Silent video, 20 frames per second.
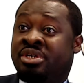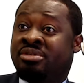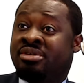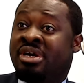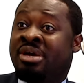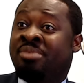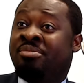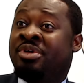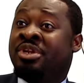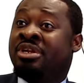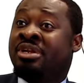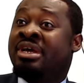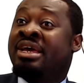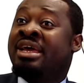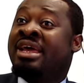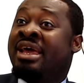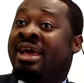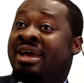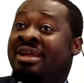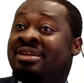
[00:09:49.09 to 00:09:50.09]
I mean,
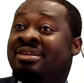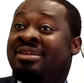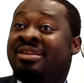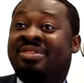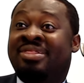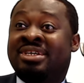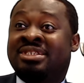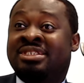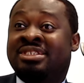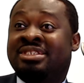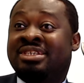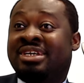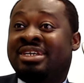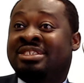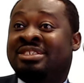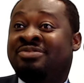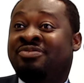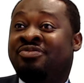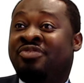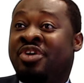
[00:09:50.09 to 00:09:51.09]
and this
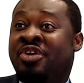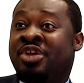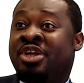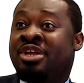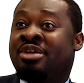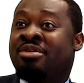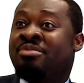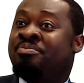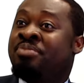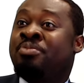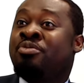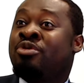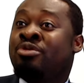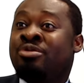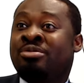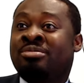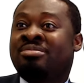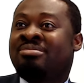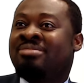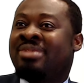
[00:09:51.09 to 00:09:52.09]
is very,
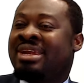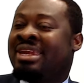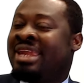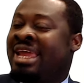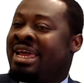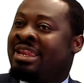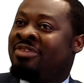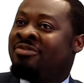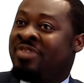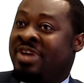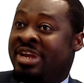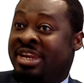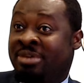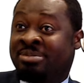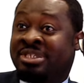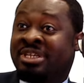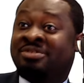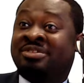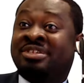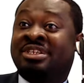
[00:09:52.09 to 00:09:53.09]
people likely find
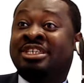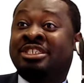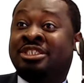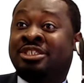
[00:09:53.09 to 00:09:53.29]
themselves in this